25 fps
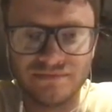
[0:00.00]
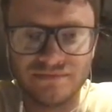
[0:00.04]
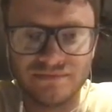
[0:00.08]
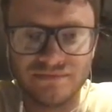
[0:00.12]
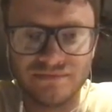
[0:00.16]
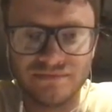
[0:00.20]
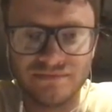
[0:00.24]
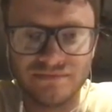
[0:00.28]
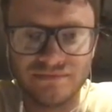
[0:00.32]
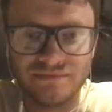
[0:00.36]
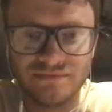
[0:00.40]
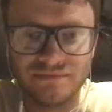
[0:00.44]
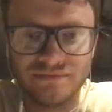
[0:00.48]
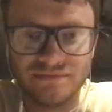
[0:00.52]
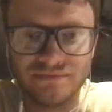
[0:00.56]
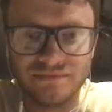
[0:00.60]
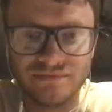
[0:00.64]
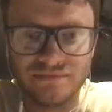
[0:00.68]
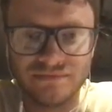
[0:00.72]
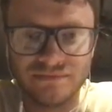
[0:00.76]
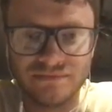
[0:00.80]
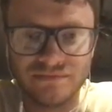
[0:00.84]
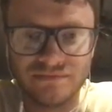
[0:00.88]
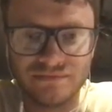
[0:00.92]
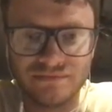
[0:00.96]

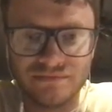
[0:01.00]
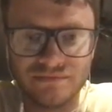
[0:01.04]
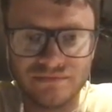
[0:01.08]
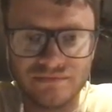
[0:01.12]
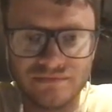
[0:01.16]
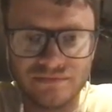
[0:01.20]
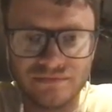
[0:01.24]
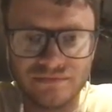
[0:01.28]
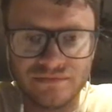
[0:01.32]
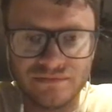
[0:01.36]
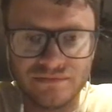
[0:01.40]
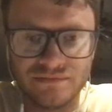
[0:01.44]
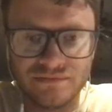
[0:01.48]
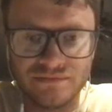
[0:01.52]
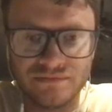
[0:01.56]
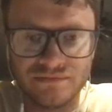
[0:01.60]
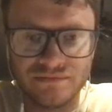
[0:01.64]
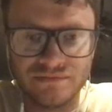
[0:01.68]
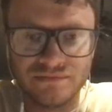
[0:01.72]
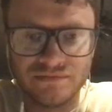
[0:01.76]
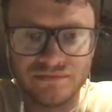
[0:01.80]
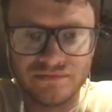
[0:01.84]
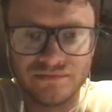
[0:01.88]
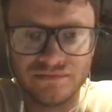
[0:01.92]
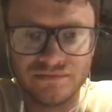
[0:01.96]

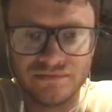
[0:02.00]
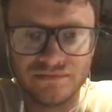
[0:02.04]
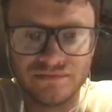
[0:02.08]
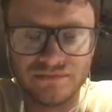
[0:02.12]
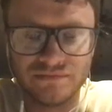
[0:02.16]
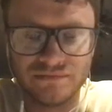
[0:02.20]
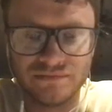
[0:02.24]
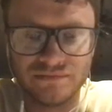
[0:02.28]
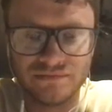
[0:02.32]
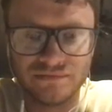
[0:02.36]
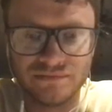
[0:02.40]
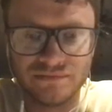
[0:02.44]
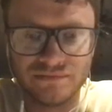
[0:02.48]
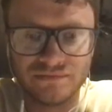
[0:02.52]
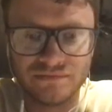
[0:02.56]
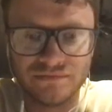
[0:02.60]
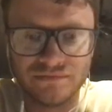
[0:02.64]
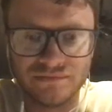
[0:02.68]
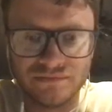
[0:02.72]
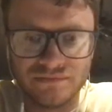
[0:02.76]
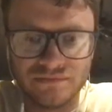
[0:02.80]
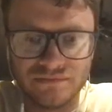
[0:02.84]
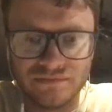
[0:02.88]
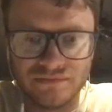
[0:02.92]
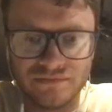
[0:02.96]

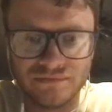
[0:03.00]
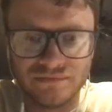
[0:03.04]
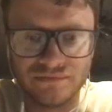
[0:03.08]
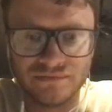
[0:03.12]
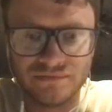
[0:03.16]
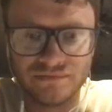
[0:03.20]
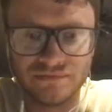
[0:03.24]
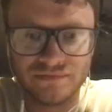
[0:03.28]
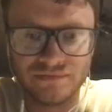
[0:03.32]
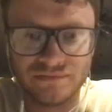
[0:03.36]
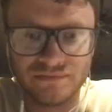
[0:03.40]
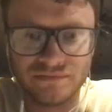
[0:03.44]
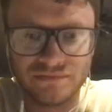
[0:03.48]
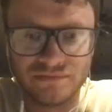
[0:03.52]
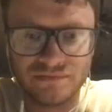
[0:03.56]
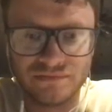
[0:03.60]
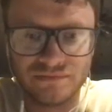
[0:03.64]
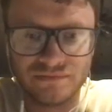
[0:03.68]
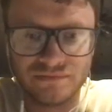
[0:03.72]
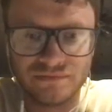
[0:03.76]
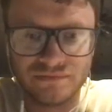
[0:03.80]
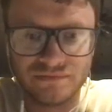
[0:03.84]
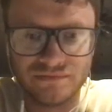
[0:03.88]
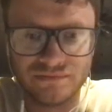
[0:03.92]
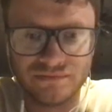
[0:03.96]

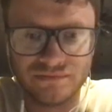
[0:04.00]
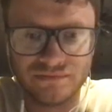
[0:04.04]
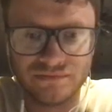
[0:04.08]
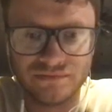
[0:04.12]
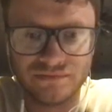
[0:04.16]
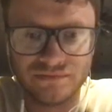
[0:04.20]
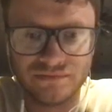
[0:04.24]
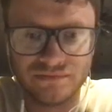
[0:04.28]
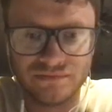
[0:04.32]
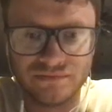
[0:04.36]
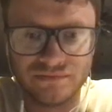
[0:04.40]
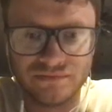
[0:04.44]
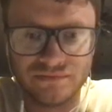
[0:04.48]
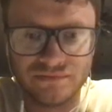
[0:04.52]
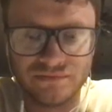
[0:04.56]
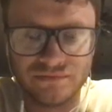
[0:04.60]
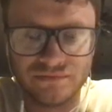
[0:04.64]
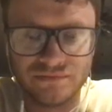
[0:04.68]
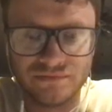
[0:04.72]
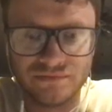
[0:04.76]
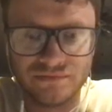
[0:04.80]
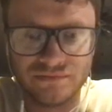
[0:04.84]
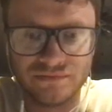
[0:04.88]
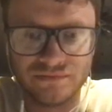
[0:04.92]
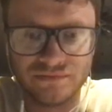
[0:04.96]

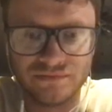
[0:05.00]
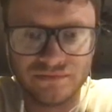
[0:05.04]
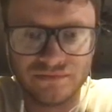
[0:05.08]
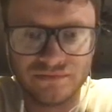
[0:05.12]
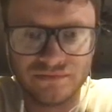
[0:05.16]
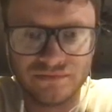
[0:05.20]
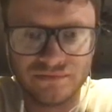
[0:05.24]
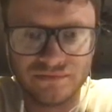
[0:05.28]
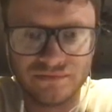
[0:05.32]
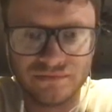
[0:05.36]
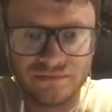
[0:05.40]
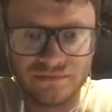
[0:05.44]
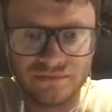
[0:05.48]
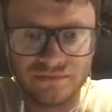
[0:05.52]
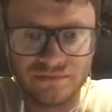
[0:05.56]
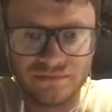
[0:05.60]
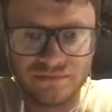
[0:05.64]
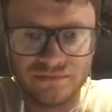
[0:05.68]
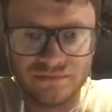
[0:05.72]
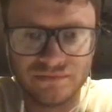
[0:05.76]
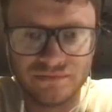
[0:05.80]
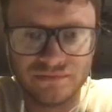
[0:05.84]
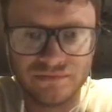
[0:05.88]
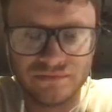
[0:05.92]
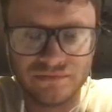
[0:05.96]

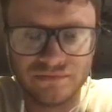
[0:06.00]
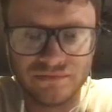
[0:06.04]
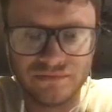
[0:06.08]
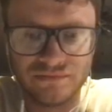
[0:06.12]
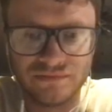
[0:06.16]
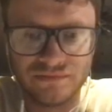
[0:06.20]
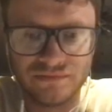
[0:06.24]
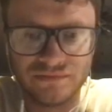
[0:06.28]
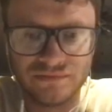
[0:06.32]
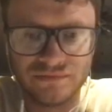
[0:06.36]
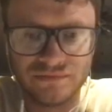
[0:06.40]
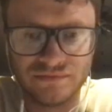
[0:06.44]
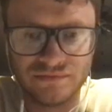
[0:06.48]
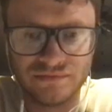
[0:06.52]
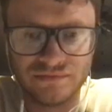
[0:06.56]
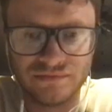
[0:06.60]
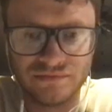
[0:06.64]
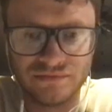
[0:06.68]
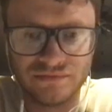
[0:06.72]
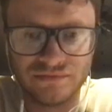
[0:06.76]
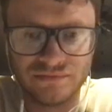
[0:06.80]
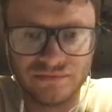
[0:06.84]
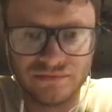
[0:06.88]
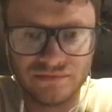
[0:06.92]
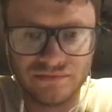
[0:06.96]

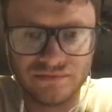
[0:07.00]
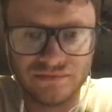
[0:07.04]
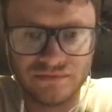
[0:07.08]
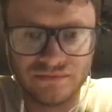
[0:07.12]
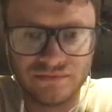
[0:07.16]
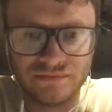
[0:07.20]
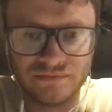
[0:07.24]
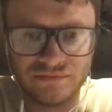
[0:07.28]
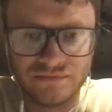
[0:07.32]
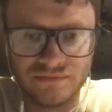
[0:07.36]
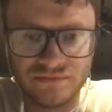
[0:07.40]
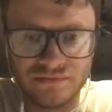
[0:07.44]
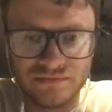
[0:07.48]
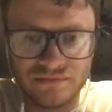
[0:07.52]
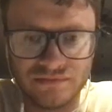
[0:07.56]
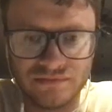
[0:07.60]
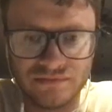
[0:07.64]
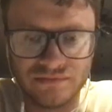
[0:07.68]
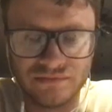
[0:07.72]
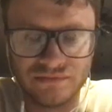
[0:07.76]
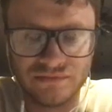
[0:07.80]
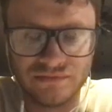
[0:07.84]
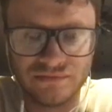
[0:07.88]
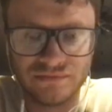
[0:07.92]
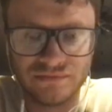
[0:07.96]
No words are spoken by the person on screen.